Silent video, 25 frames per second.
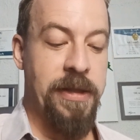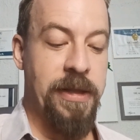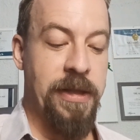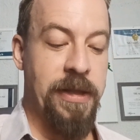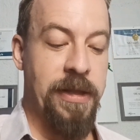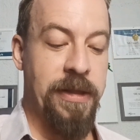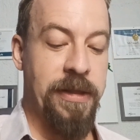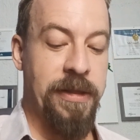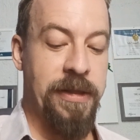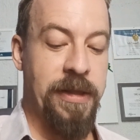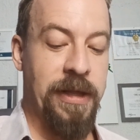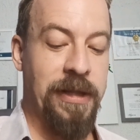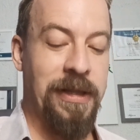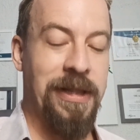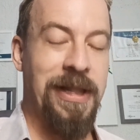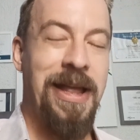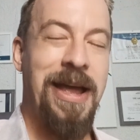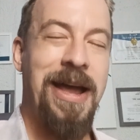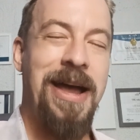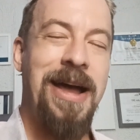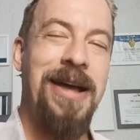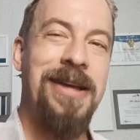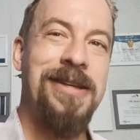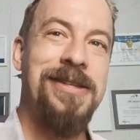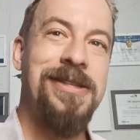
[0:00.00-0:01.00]
The
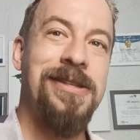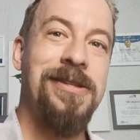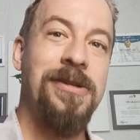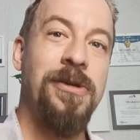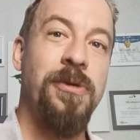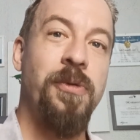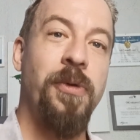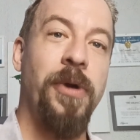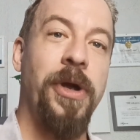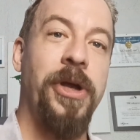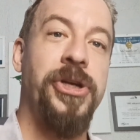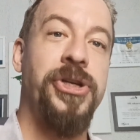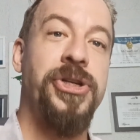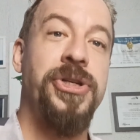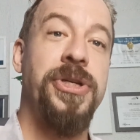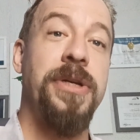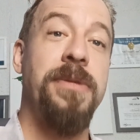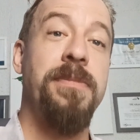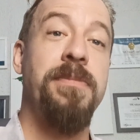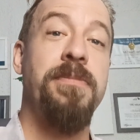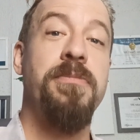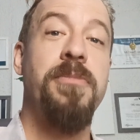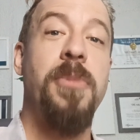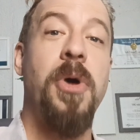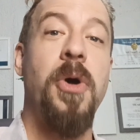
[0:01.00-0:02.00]
last
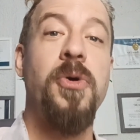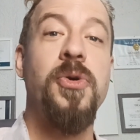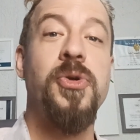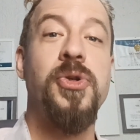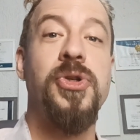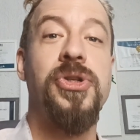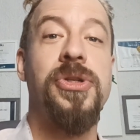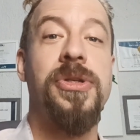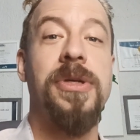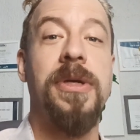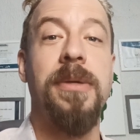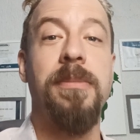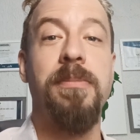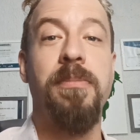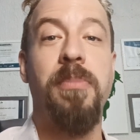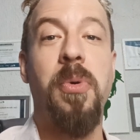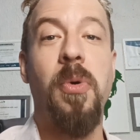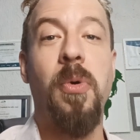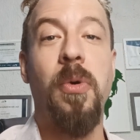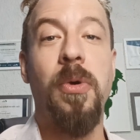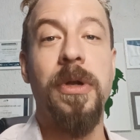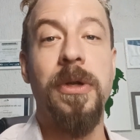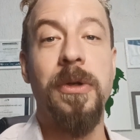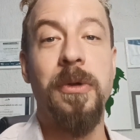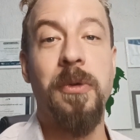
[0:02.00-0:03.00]
question, most
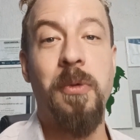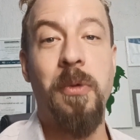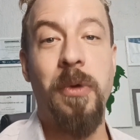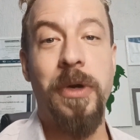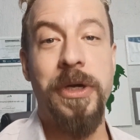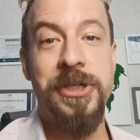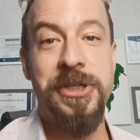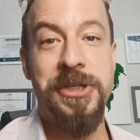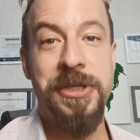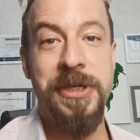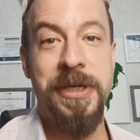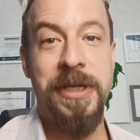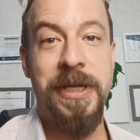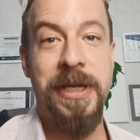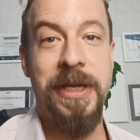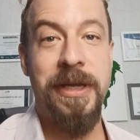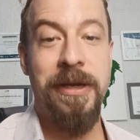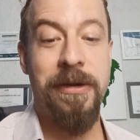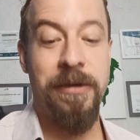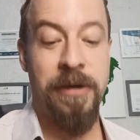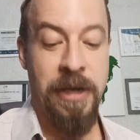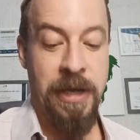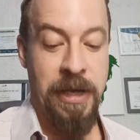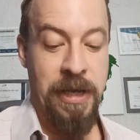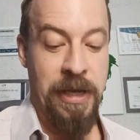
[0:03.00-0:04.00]
important question
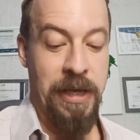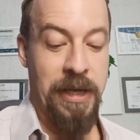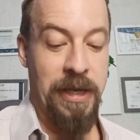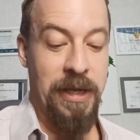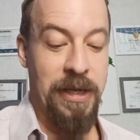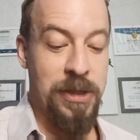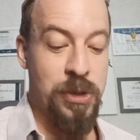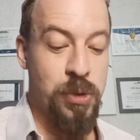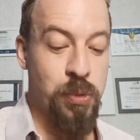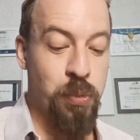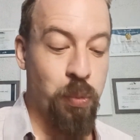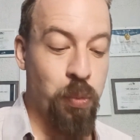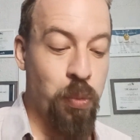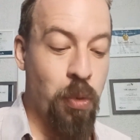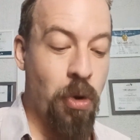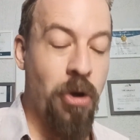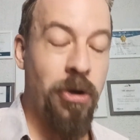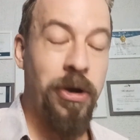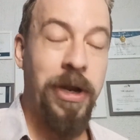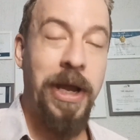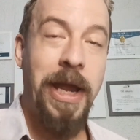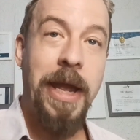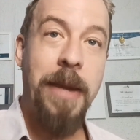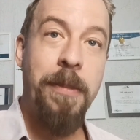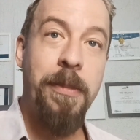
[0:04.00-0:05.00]
here, is
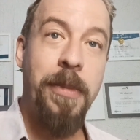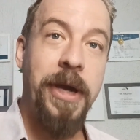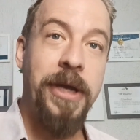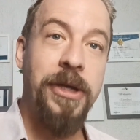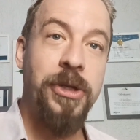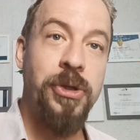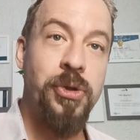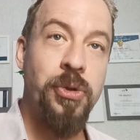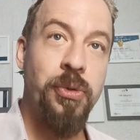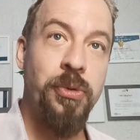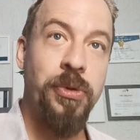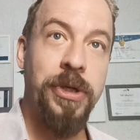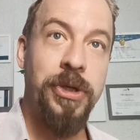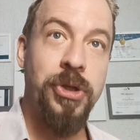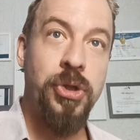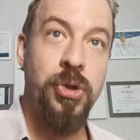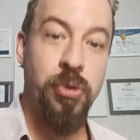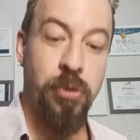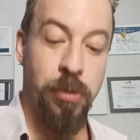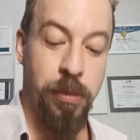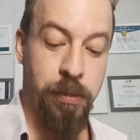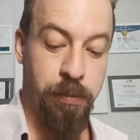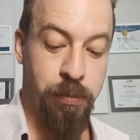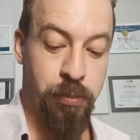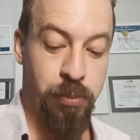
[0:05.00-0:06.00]
what am I doing
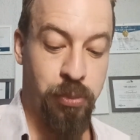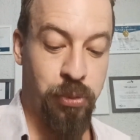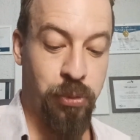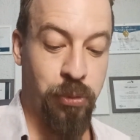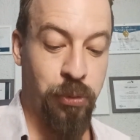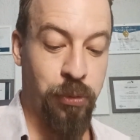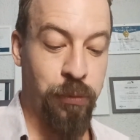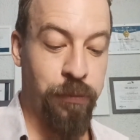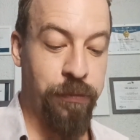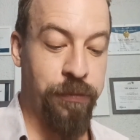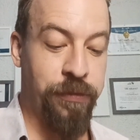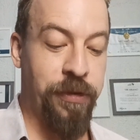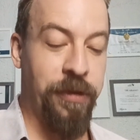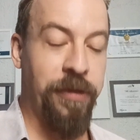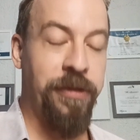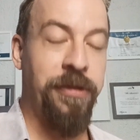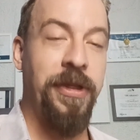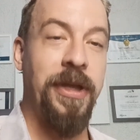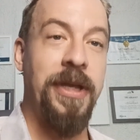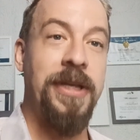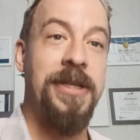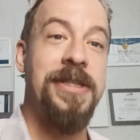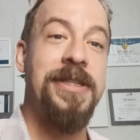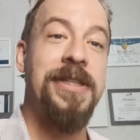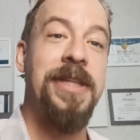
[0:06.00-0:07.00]
to improve the
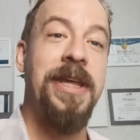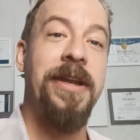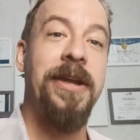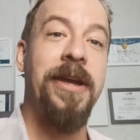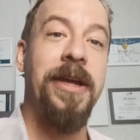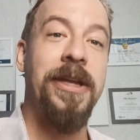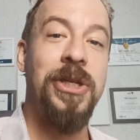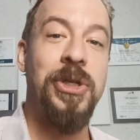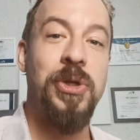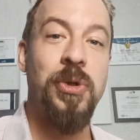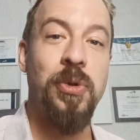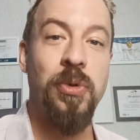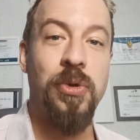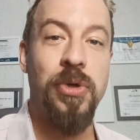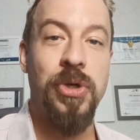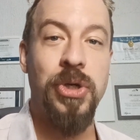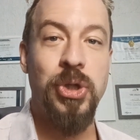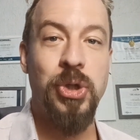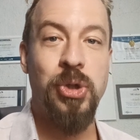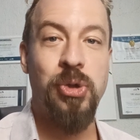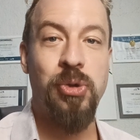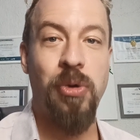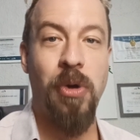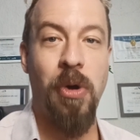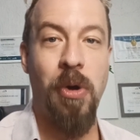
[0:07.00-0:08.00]
things that I do
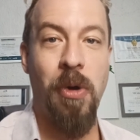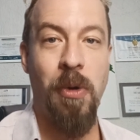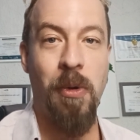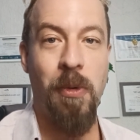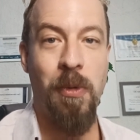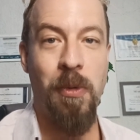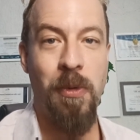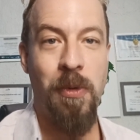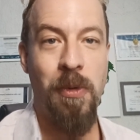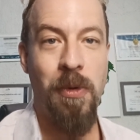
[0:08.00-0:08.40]
control?